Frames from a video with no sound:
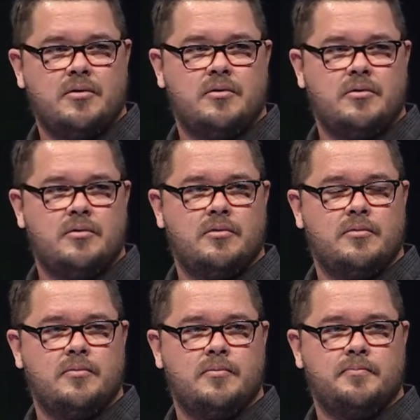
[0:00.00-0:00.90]

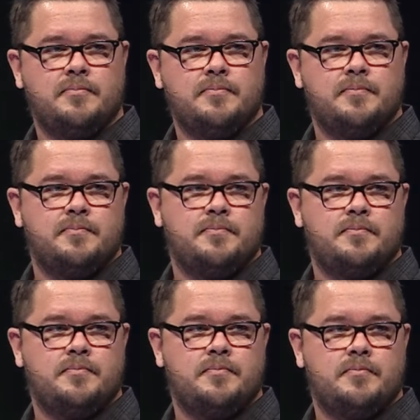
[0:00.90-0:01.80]

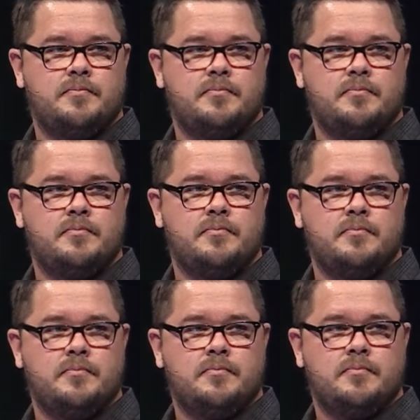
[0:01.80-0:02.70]

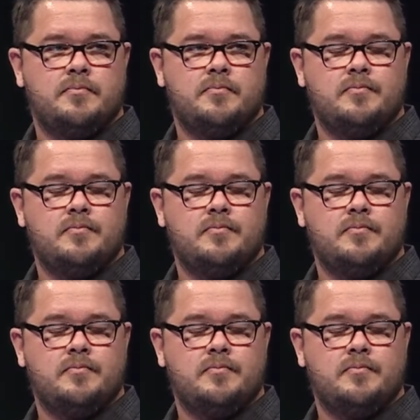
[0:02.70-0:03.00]
(no one is talking)